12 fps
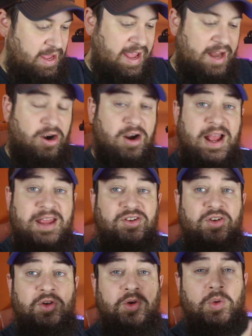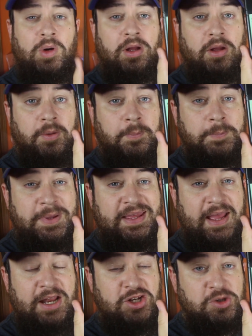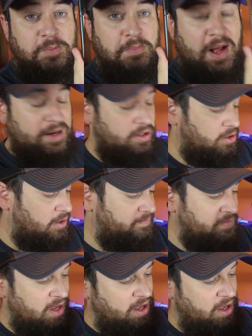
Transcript: and our nice new pH monitor.